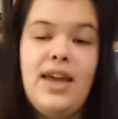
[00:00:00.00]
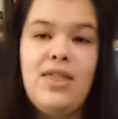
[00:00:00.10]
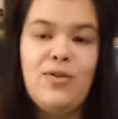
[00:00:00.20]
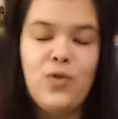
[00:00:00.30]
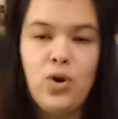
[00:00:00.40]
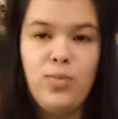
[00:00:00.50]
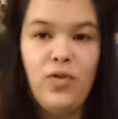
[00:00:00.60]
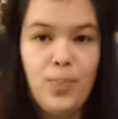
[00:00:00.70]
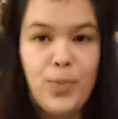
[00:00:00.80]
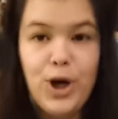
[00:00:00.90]
in the form
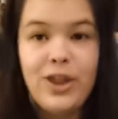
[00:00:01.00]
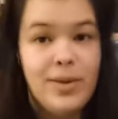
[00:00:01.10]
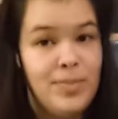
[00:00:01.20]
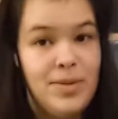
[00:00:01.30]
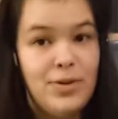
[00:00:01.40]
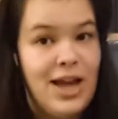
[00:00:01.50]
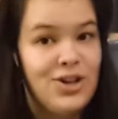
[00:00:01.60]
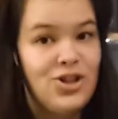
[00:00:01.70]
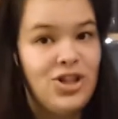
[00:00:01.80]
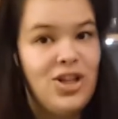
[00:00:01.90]
of a book that people
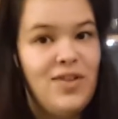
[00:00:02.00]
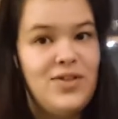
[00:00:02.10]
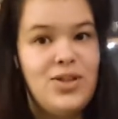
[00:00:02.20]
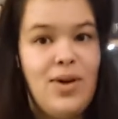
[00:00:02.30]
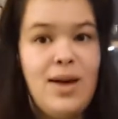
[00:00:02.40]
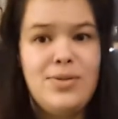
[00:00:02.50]
actually loved. So I